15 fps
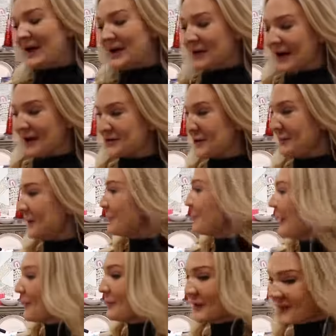I cracked open a
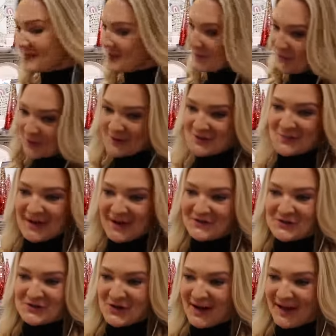bag because of course we have
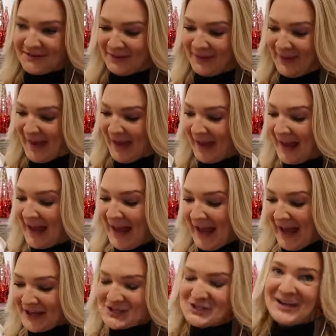to try everything. Okay.
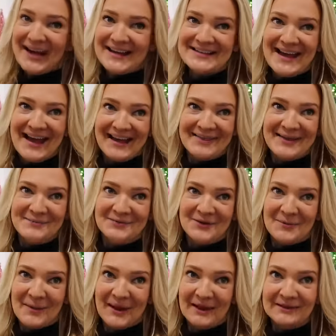And she had to hide them
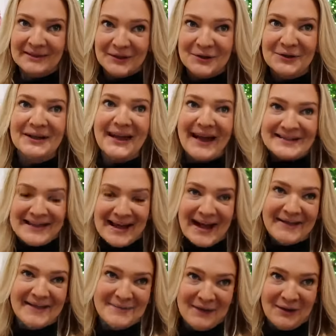from me. Literally had to
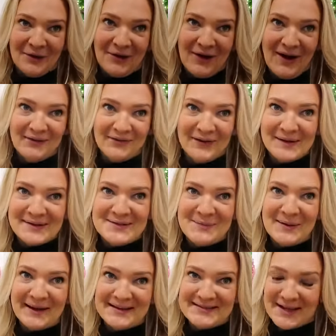hide them in her office.
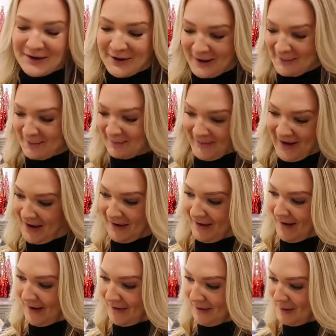Okay. Because
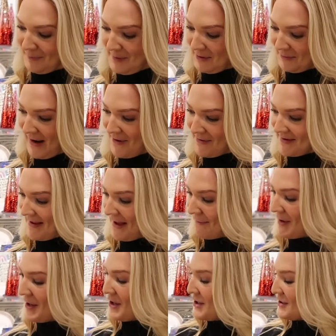I couldn't be around them.
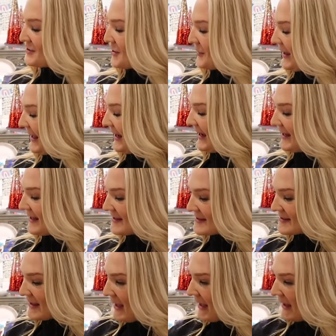So it
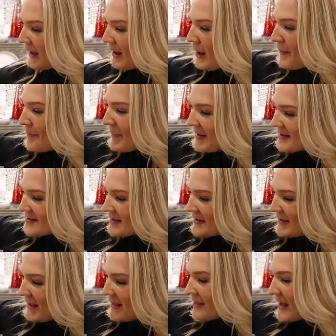is like
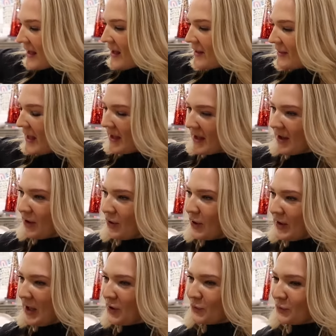basically think like a
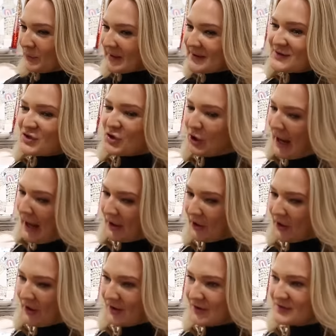Ritz
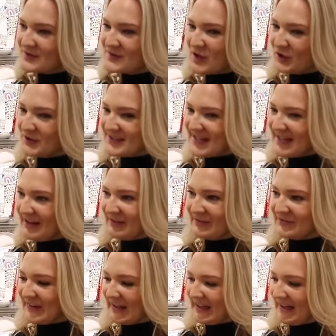cracker. Salty,
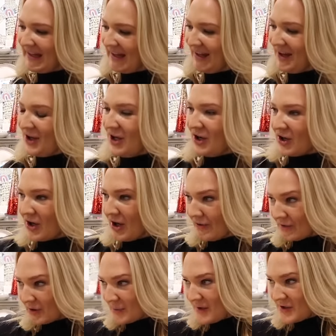flaky,
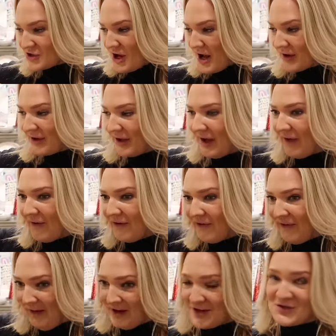covered with chocolate,
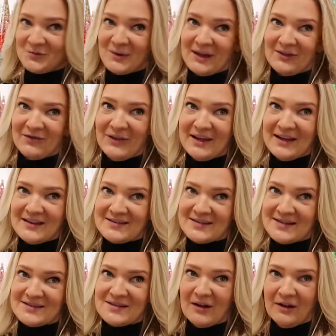finished with flaky
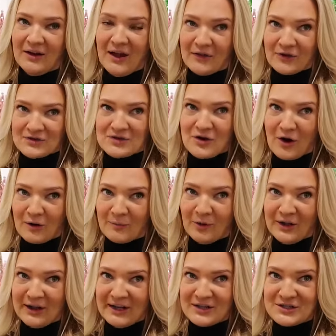sea salt, and there's
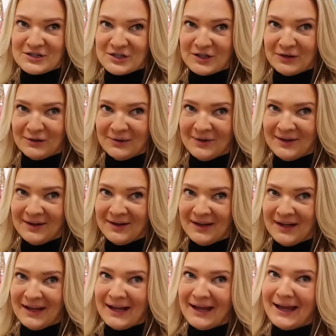caramel in it too.
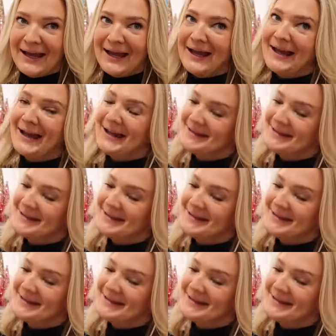Oh my god.